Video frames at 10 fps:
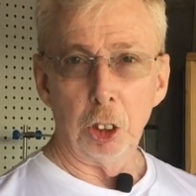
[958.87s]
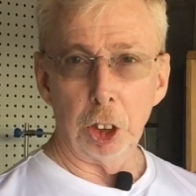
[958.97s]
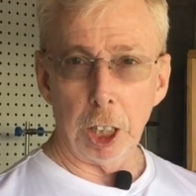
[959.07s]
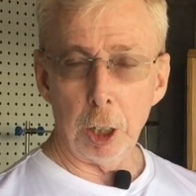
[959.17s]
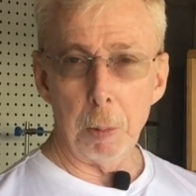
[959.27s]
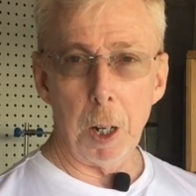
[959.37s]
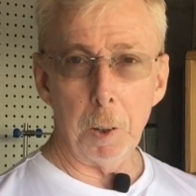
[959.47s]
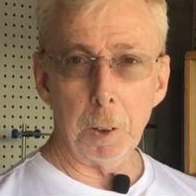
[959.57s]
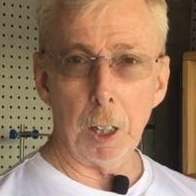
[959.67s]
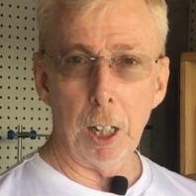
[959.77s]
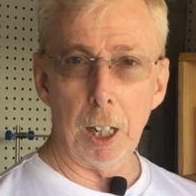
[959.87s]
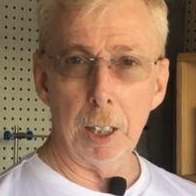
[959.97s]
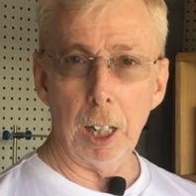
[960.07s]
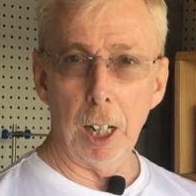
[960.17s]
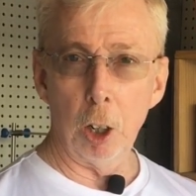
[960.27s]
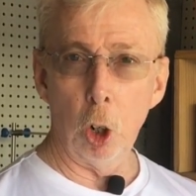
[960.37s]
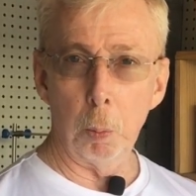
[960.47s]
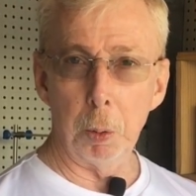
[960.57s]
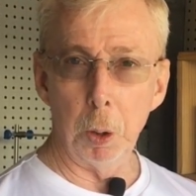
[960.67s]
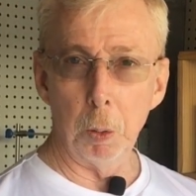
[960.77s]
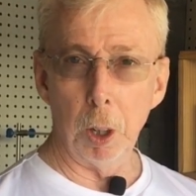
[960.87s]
check them out, and I hope you